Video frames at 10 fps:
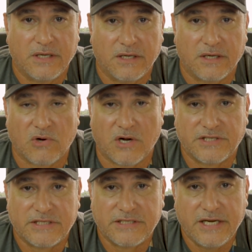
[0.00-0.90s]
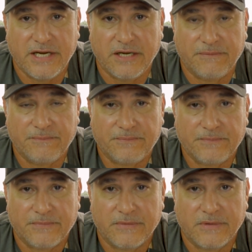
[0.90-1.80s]
across the city
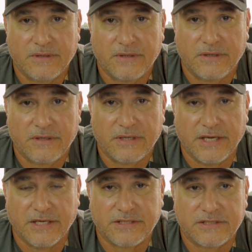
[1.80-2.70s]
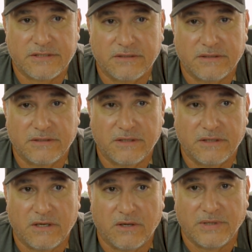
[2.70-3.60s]
is
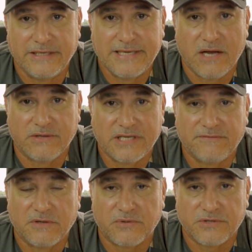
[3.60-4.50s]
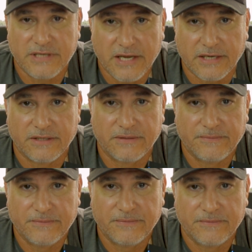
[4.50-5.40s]
only down 7%.
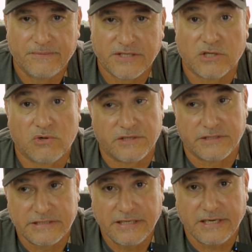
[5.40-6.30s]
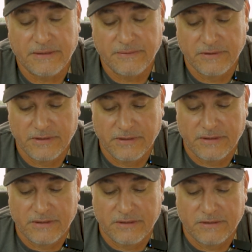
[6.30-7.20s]
That's across the city.
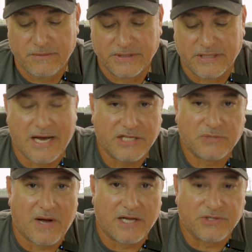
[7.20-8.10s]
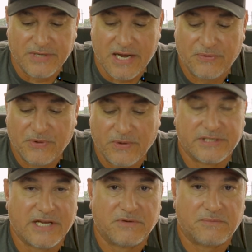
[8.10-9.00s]
But the hotspots are down
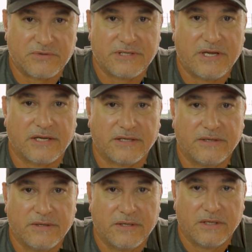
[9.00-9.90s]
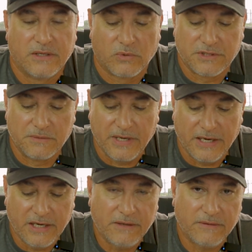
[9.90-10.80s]
37%. Well, to
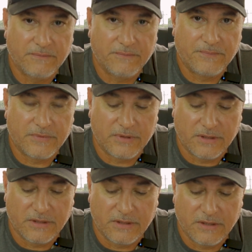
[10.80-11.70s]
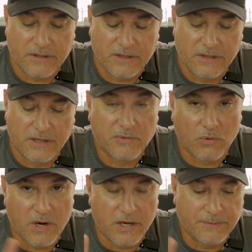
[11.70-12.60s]
me, number
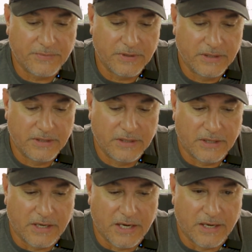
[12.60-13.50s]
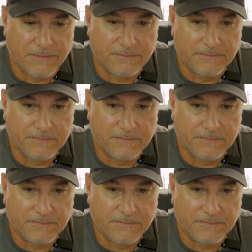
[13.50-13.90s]
one, 7%